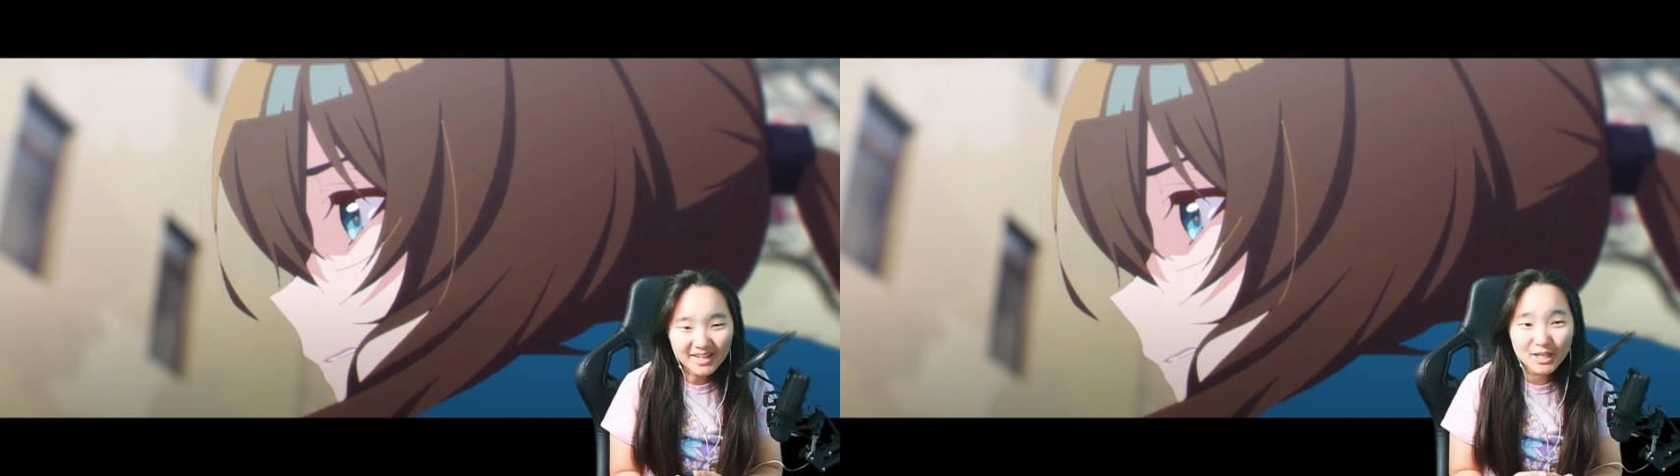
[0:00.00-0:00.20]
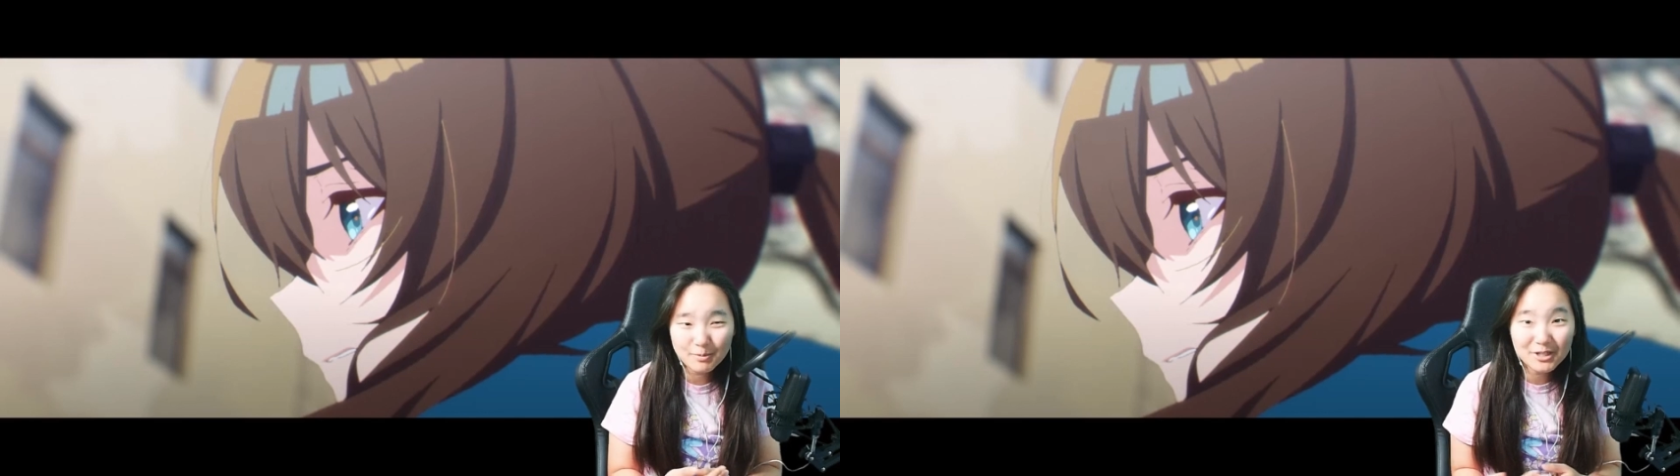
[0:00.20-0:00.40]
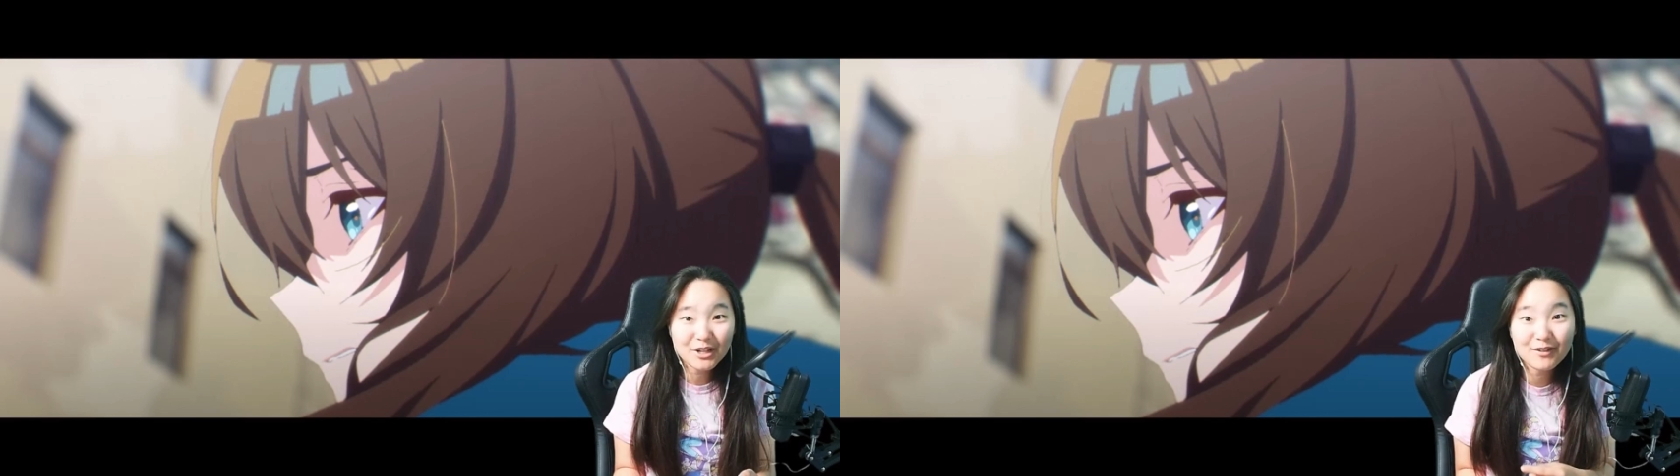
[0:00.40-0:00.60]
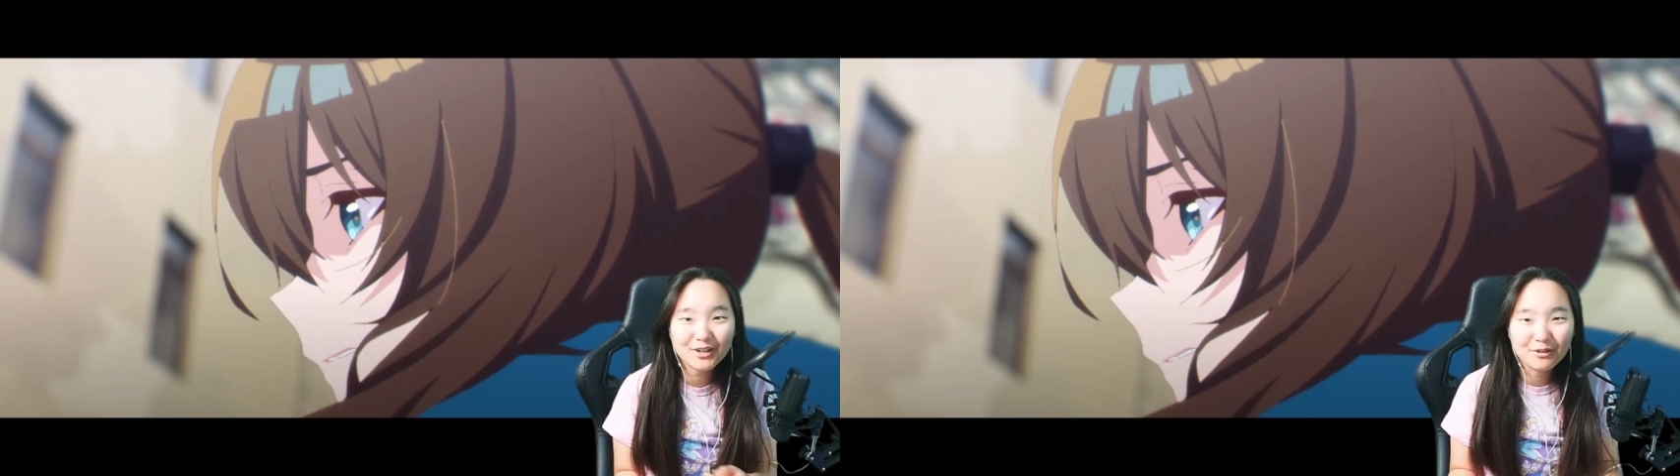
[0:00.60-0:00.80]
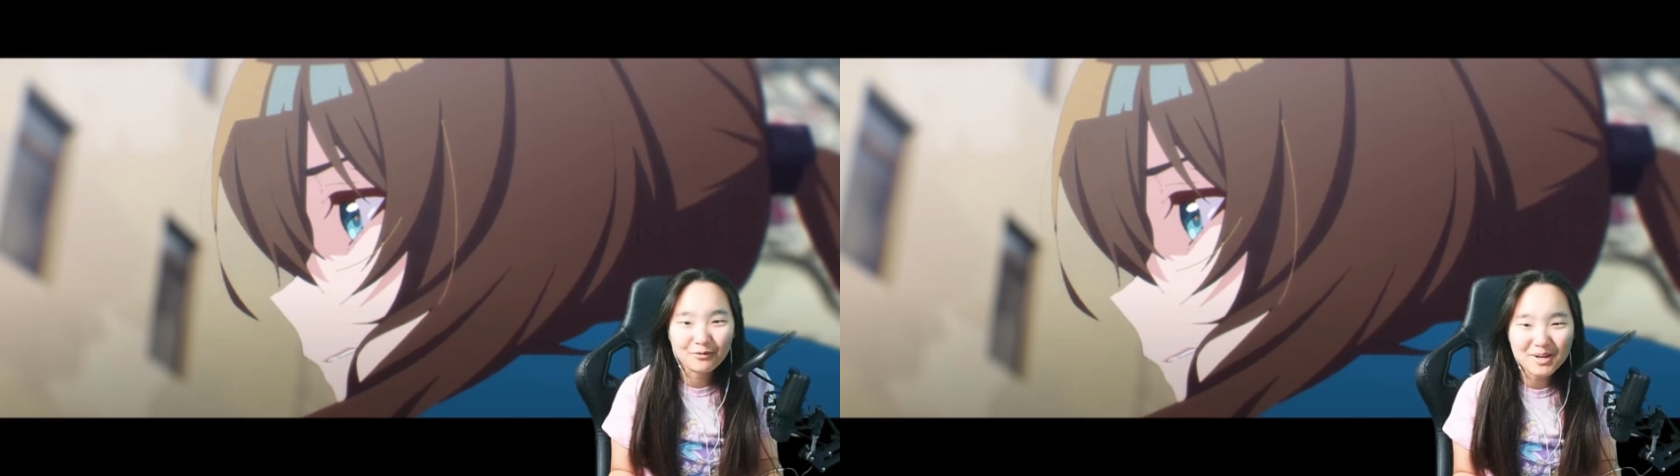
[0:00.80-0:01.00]
especially if you're
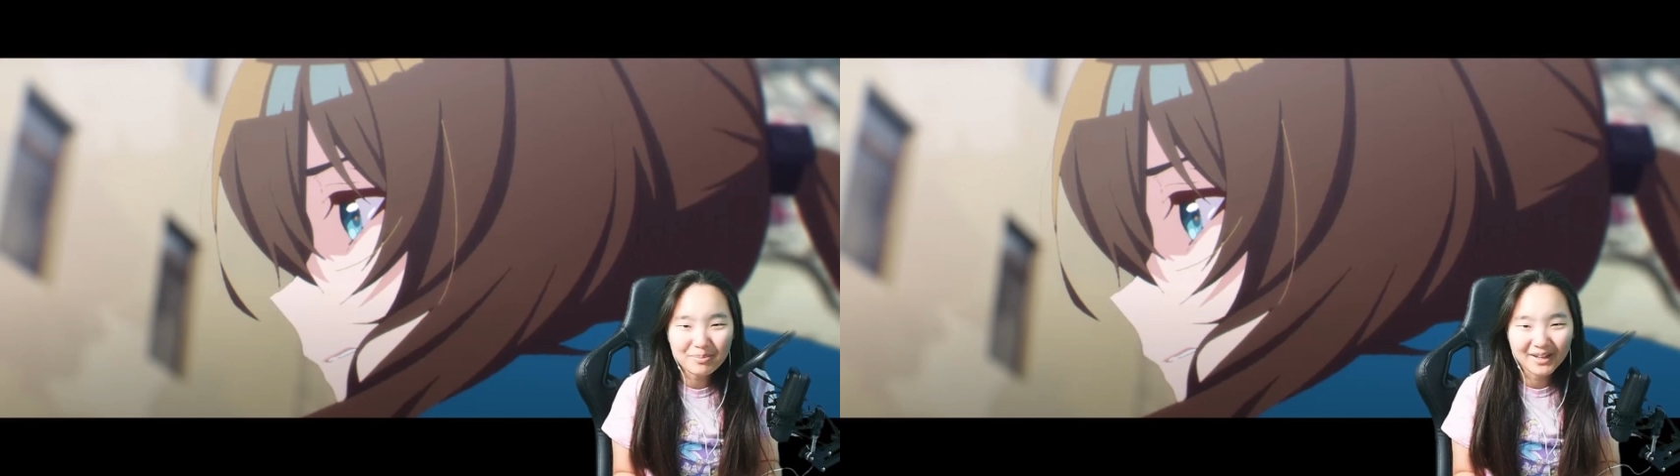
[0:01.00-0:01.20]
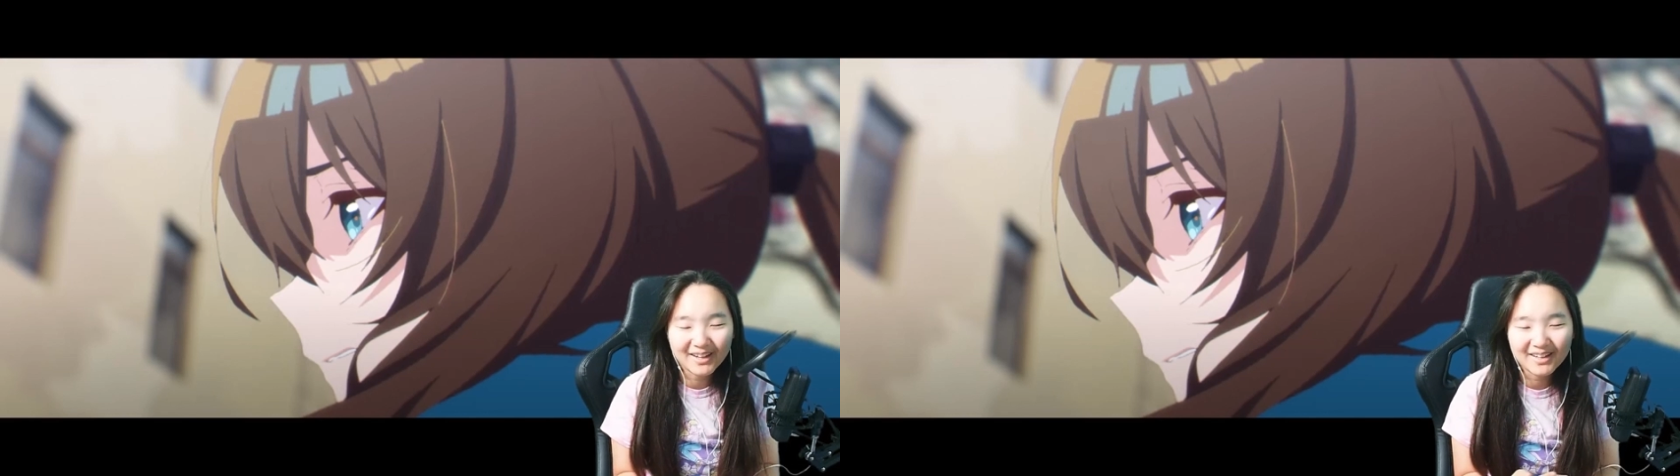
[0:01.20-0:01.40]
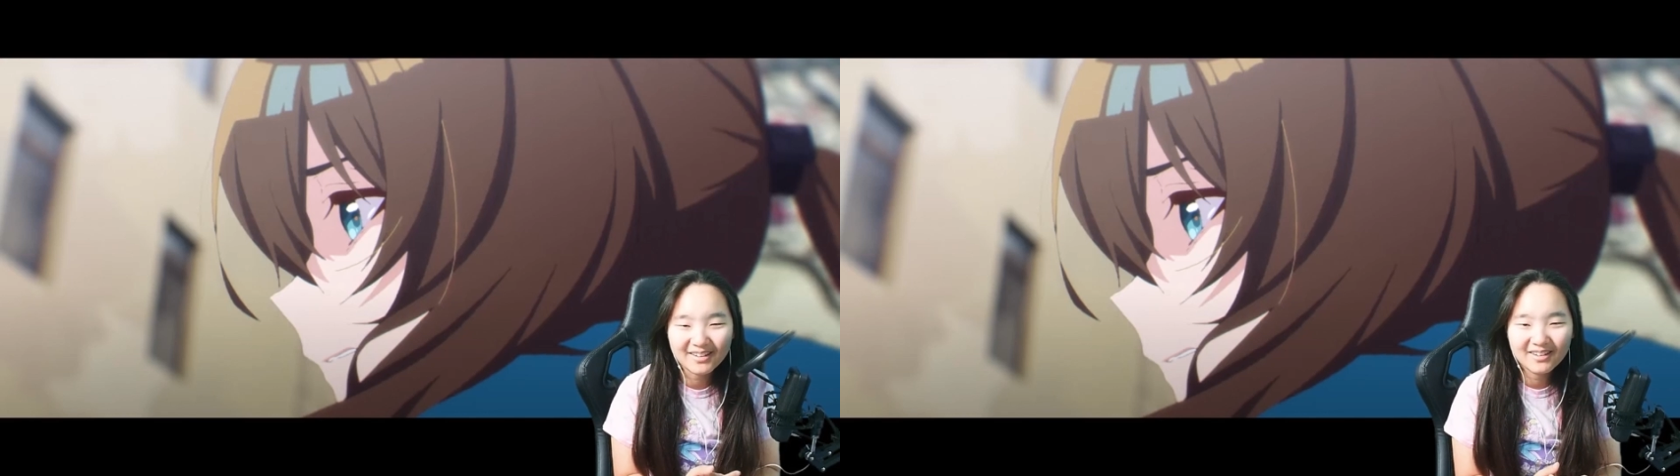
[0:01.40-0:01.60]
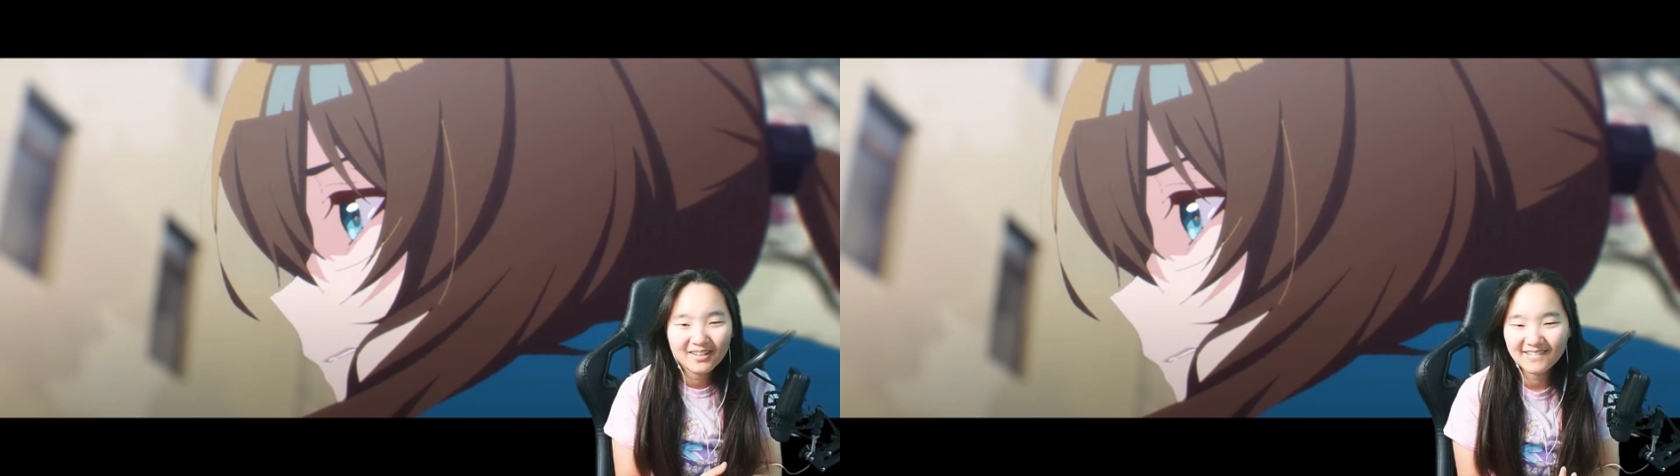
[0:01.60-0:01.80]
gonna replay it.